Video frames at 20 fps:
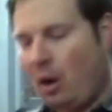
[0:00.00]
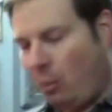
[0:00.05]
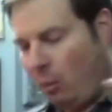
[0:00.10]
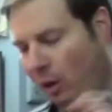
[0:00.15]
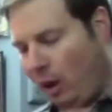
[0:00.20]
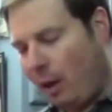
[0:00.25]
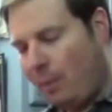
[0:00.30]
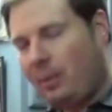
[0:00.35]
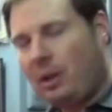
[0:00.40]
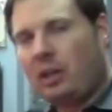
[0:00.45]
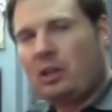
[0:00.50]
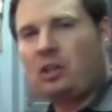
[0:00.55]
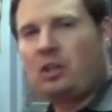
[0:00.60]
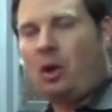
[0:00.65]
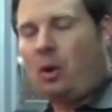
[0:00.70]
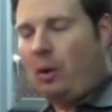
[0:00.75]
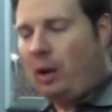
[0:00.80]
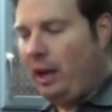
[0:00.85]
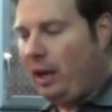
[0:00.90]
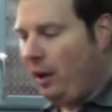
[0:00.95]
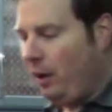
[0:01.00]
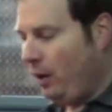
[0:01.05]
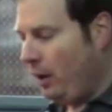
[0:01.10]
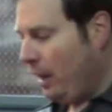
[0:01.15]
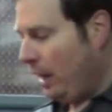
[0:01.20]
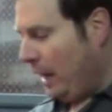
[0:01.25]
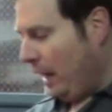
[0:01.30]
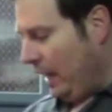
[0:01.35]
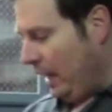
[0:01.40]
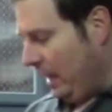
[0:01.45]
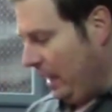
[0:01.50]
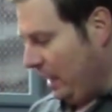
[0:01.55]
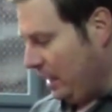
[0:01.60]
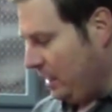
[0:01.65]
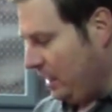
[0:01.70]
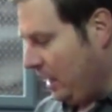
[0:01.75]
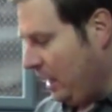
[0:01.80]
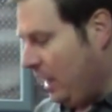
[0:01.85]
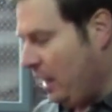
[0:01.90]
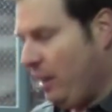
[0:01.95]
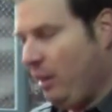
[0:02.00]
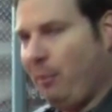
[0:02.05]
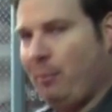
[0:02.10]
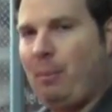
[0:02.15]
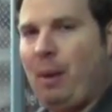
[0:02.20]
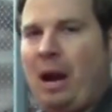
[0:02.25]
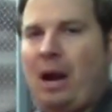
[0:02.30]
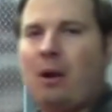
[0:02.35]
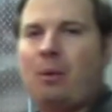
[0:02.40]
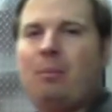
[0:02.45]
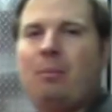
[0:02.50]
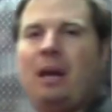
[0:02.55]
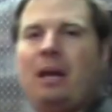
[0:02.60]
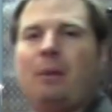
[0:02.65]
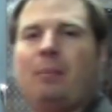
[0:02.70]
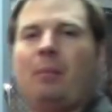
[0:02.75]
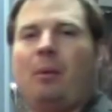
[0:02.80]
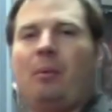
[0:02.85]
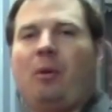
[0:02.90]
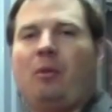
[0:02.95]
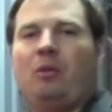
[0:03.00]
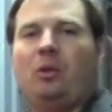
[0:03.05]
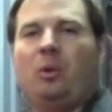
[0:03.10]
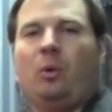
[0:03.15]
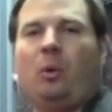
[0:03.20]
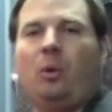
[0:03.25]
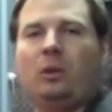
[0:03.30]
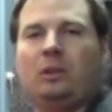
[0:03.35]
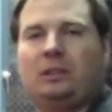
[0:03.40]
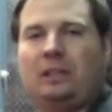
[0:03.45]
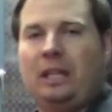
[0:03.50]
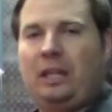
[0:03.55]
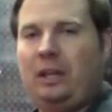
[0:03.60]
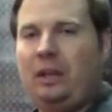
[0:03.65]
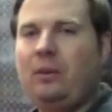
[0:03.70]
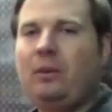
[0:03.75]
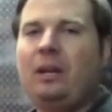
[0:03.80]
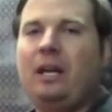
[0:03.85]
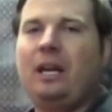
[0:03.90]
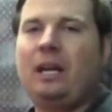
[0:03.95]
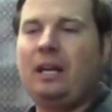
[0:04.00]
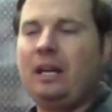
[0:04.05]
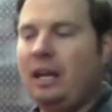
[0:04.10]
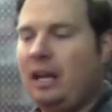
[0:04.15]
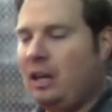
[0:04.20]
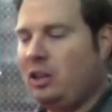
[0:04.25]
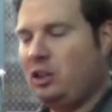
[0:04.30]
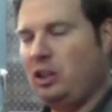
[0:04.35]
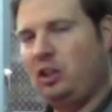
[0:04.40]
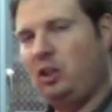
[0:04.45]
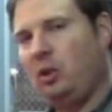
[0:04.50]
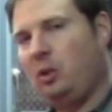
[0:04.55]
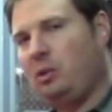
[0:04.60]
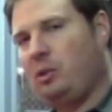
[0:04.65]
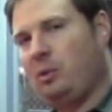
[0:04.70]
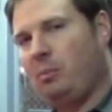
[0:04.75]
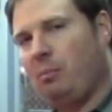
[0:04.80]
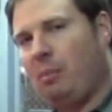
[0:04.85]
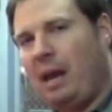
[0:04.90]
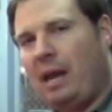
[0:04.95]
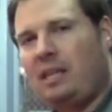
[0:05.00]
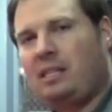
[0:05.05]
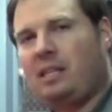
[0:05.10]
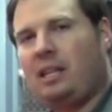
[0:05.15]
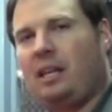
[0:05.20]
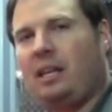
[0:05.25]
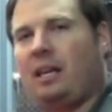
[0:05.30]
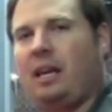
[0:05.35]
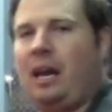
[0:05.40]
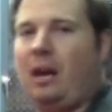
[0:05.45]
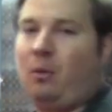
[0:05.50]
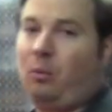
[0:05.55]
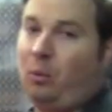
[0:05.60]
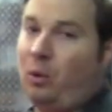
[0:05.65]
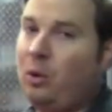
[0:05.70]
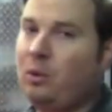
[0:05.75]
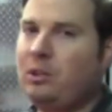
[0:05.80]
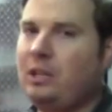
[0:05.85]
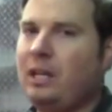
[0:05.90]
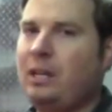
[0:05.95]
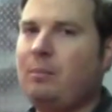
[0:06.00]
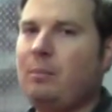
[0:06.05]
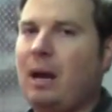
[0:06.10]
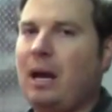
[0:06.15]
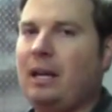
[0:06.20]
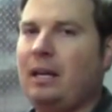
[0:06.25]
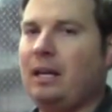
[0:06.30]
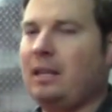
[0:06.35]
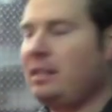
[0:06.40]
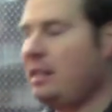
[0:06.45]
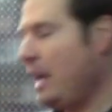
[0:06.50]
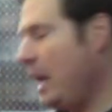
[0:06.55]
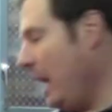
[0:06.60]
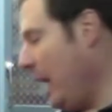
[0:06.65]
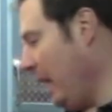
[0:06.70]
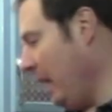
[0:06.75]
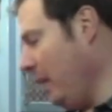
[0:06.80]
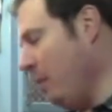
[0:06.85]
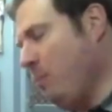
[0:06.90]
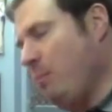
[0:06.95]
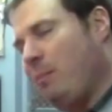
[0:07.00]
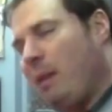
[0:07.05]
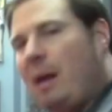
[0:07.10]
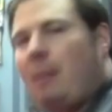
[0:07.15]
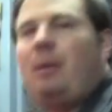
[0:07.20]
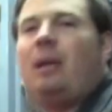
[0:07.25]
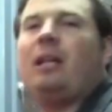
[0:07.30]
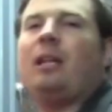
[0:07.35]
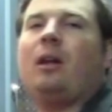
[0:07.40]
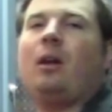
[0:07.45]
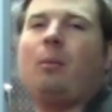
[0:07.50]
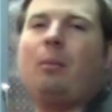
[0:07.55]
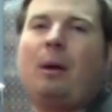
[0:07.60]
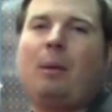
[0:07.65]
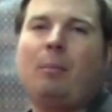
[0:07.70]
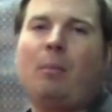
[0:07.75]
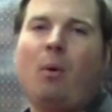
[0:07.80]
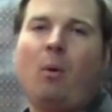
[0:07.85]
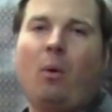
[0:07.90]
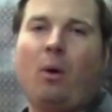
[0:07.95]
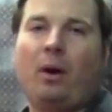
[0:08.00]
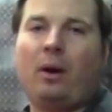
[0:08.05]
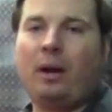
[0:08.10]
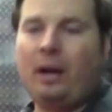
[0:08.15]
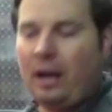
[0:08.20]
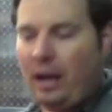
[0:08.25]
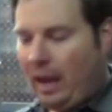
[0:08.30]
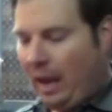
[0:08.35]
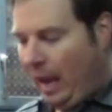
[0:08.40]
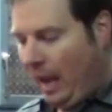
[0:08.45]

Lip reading: What I'm going to show here is the bare minimum of tools that you need to do some basic and routine maintenance and maybe a little bit more.